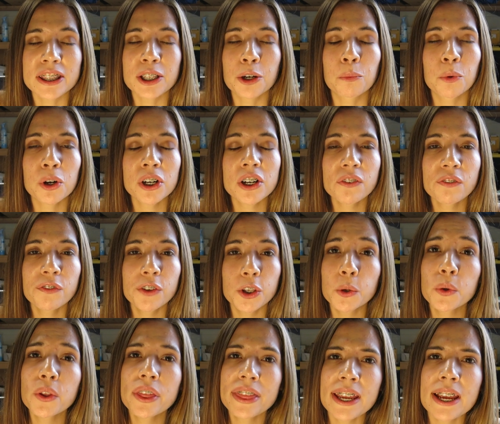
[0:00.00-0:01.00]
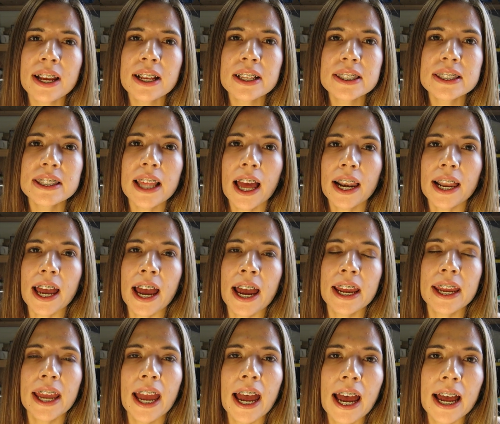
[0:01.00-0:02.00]
There were a few things that
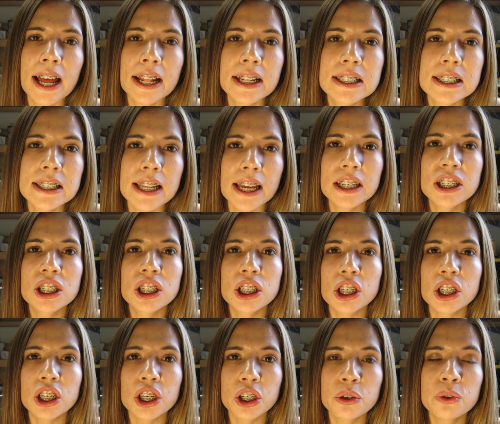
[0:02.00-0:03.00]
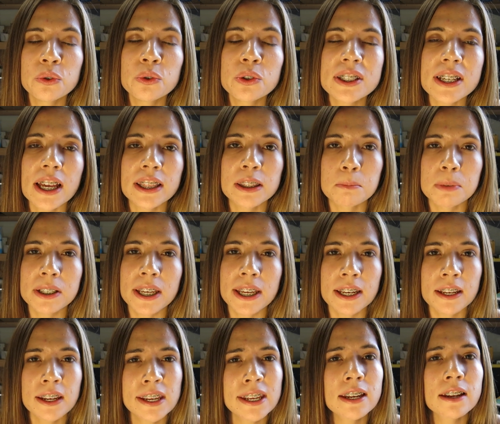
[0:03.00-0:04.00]
I had said to use at the
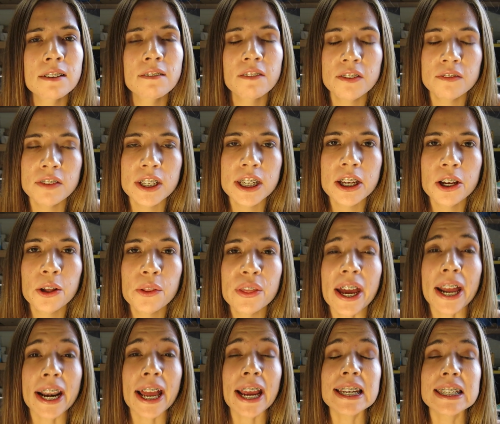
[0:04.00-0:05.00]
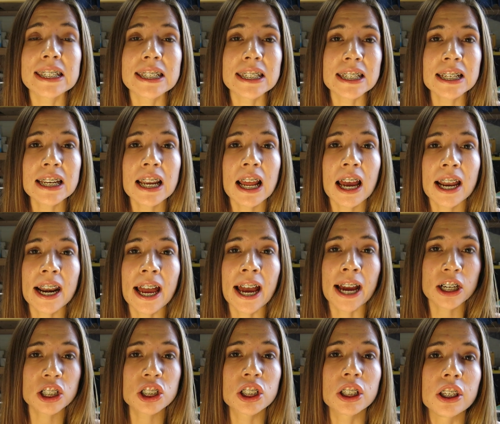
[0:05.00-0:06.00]
beginning of the video that I did not
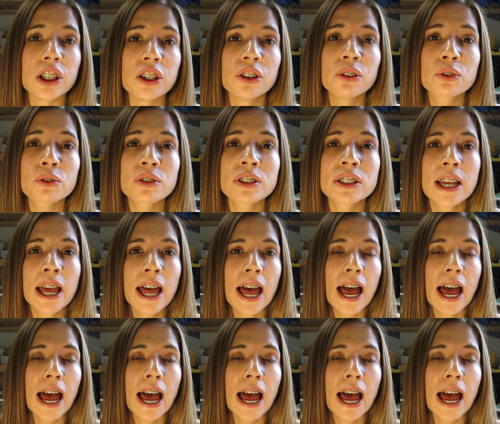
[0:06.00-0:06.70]
actually use.